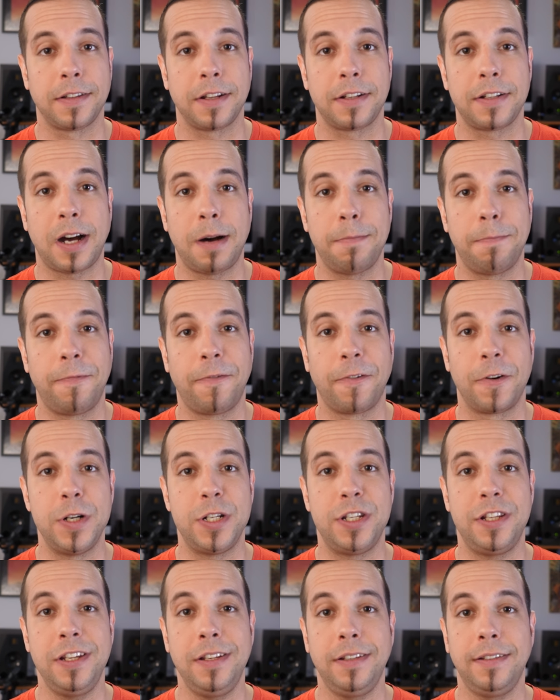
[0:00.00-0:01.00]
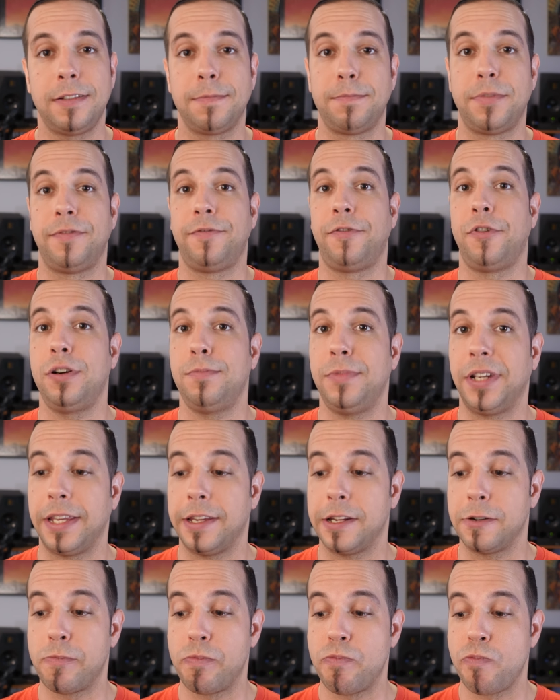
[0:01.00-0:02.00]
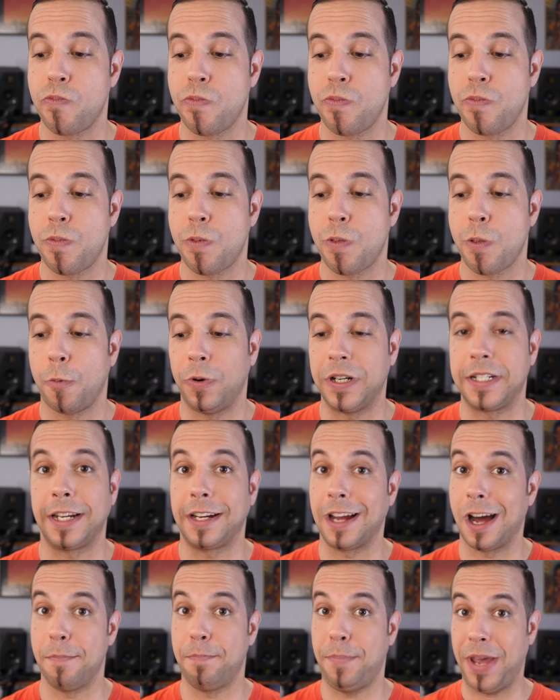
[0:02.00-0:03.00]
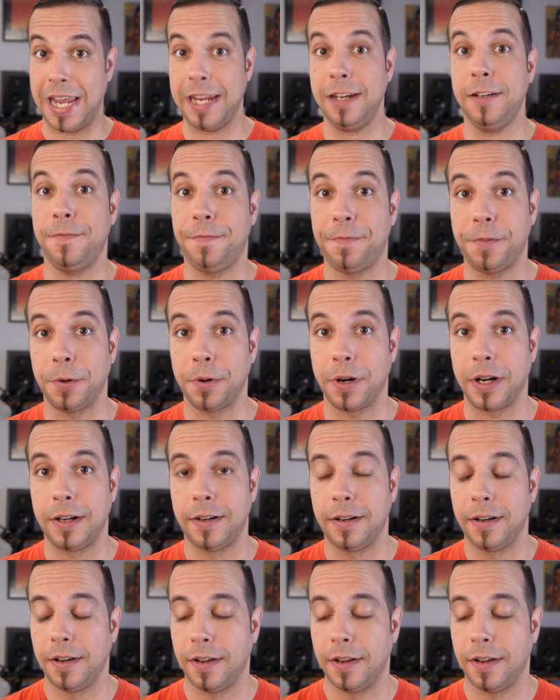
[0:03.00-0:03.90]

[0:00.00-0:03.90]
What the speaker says: the top 14 to perform again, which I got paid for,